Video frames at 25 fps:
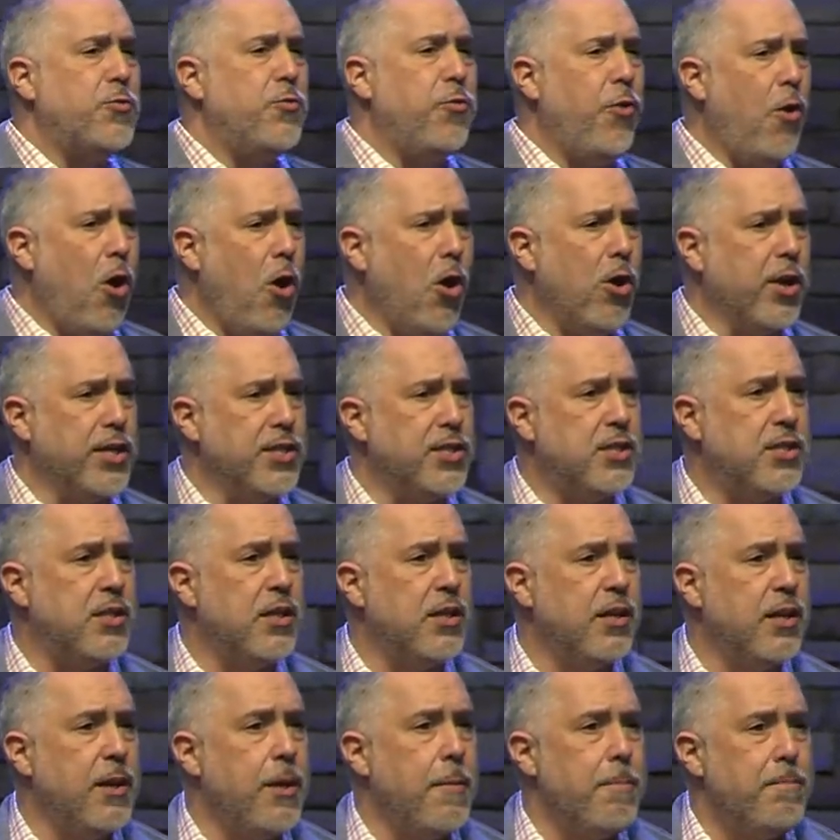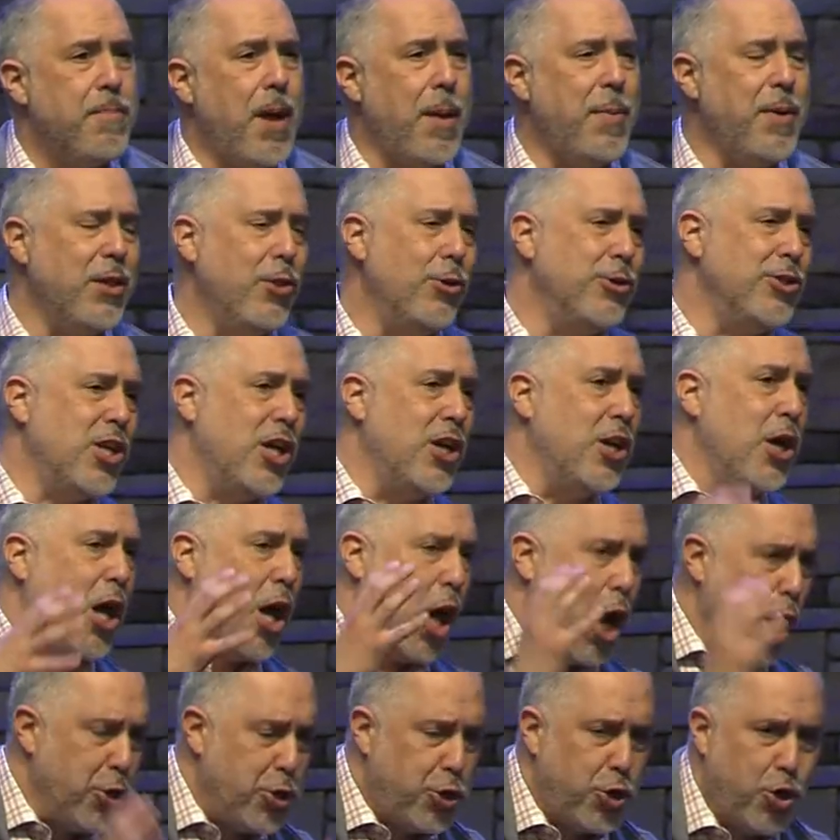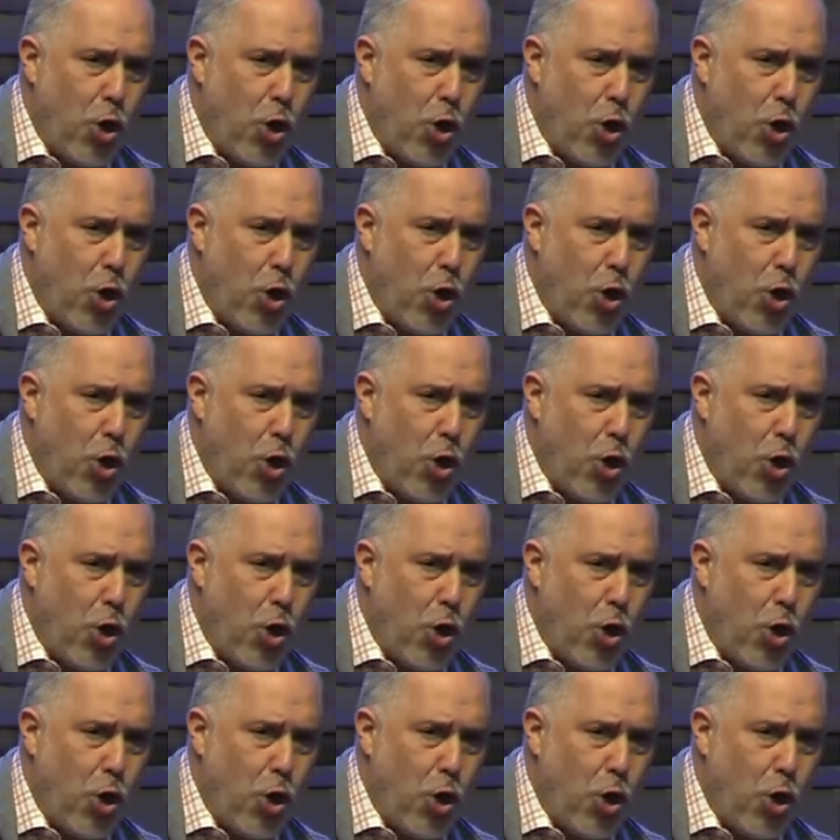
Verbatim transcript: voice. Maybe there's a, a